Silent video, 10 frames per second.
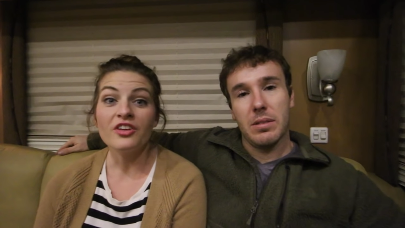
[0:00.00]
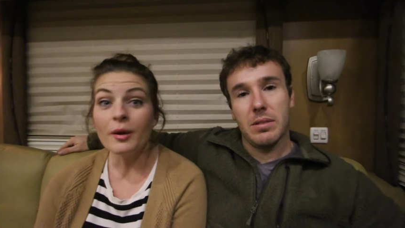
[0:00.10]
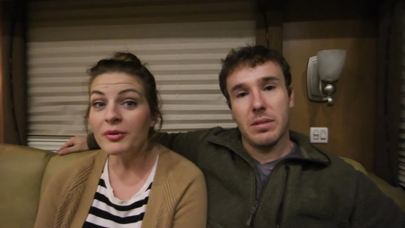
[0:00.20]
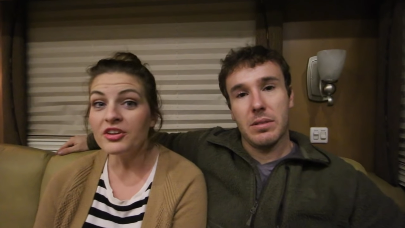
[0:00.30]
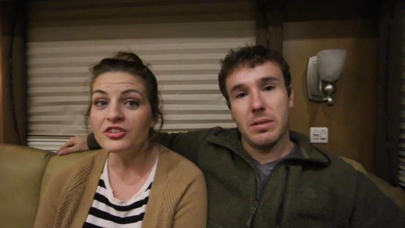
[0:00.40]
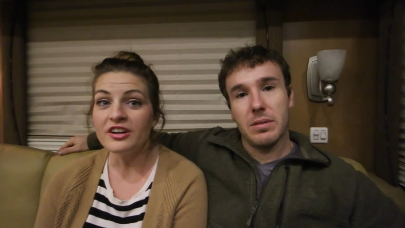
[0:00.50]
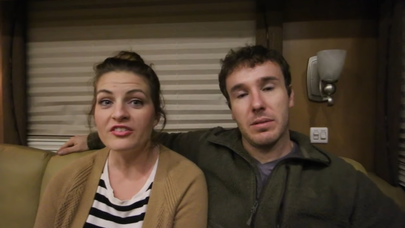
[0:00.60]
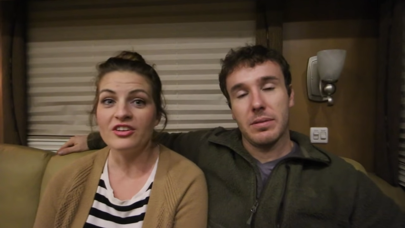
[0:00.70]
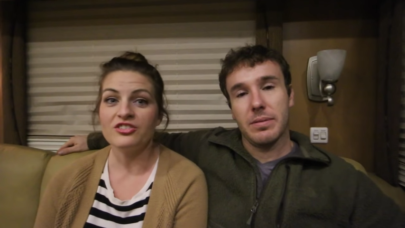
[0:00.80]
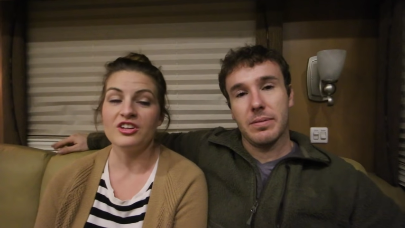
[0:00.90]
Speaker 1: top of the
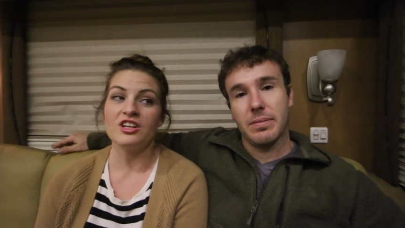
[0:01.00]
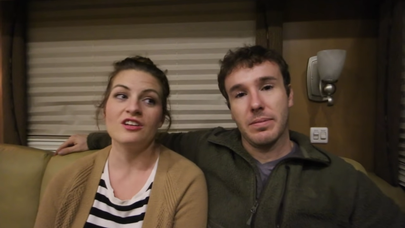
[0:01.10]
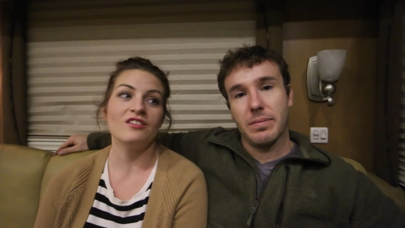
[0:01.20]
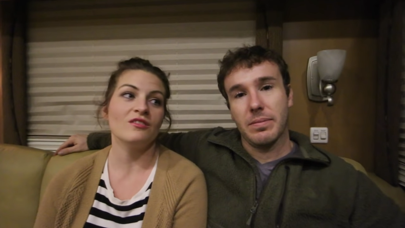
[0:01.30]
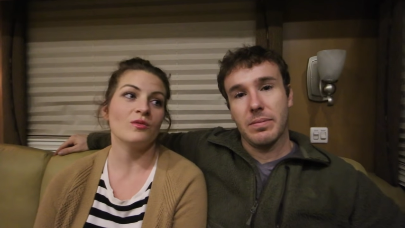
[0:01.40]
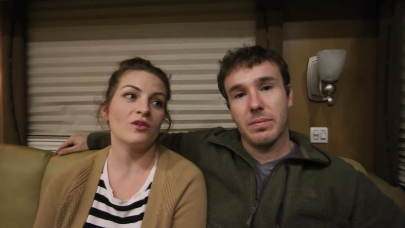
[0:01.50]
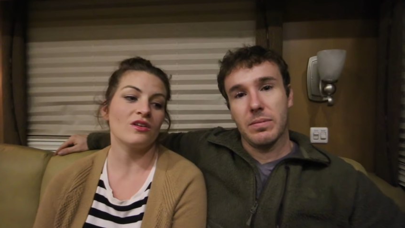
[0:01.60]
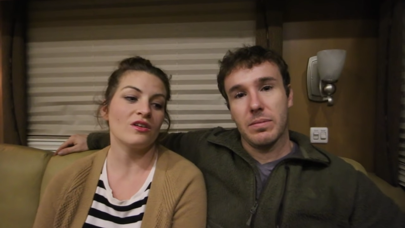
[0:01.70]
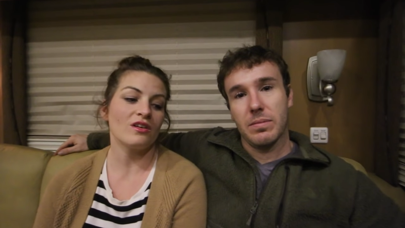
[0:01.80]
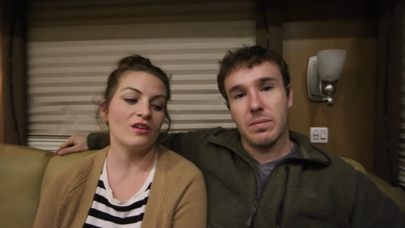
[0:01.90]
transition,
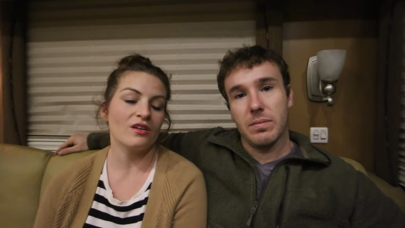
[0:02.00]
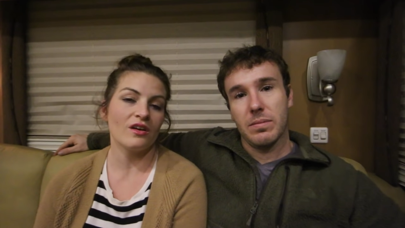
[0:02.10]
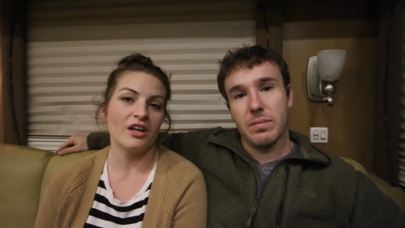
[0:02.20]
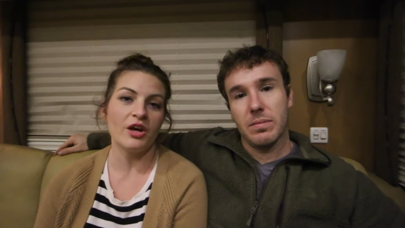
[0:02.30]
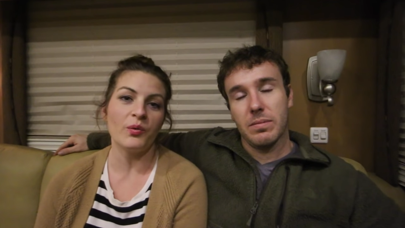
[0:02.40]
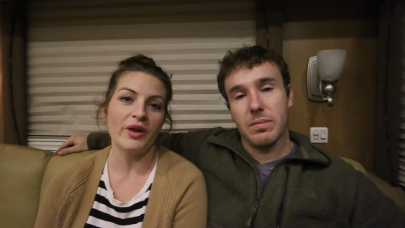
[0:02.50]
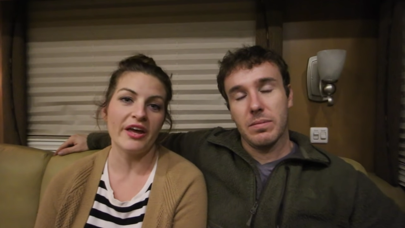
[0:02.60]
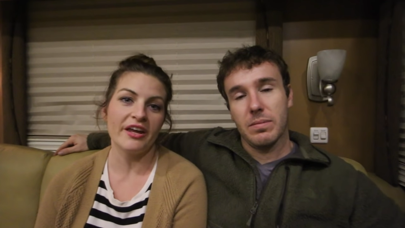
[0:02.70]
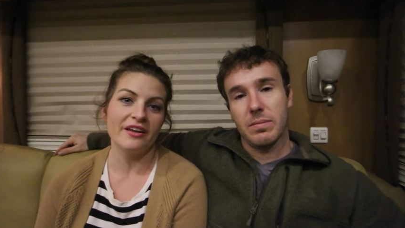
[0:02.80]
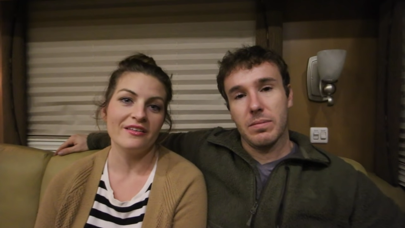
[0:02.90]
I know we
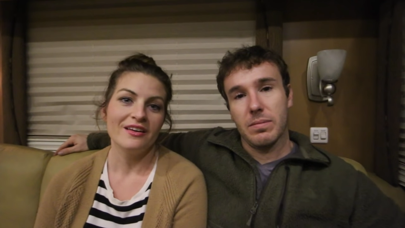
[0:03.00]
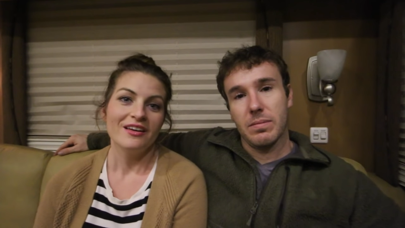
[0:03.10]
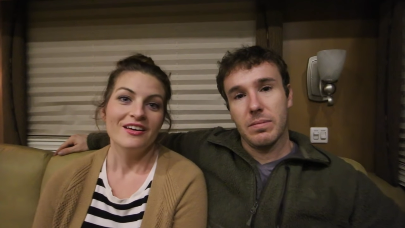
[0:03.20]
had